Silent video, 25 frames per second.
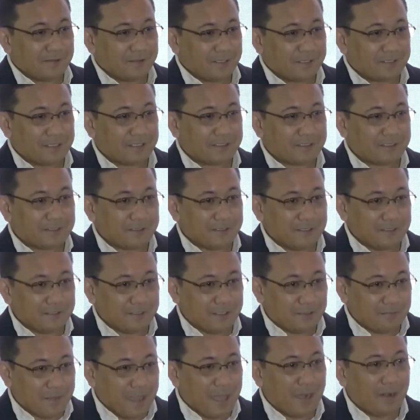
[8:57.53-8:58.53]
this is
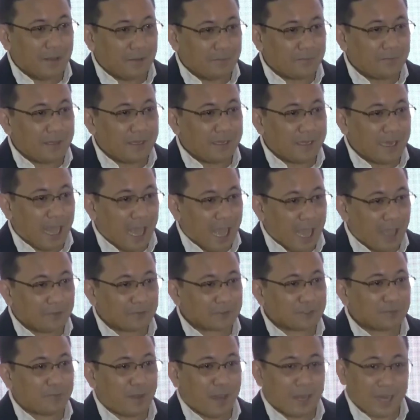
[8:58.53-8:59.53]
developed
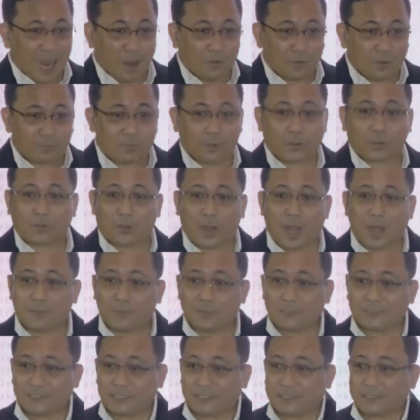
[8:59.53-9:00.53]
in-house by our
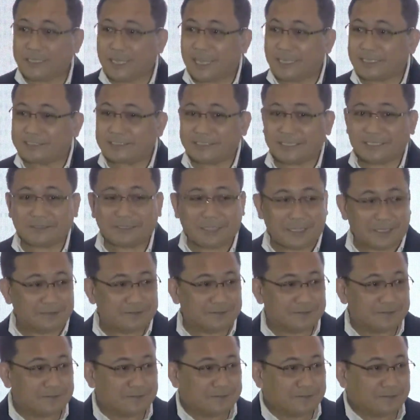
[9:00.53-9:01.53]
programmers in the ICT.
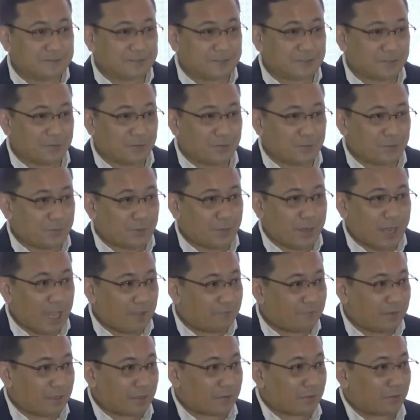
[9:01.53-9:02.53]
So we don't
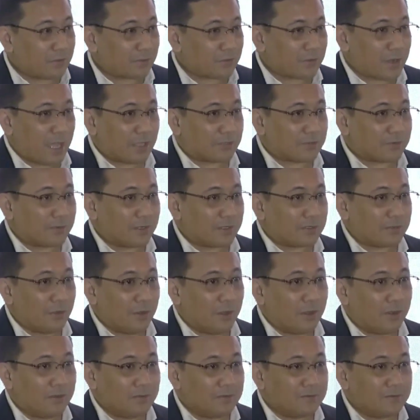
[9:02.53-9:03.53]
have any contractor at
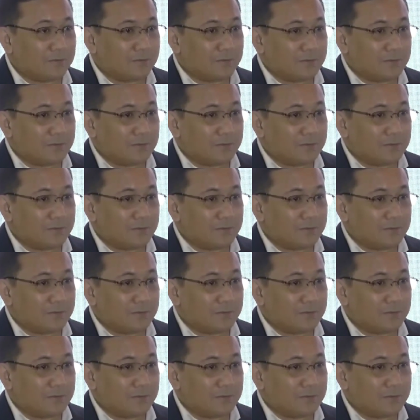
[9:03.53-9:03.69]
all.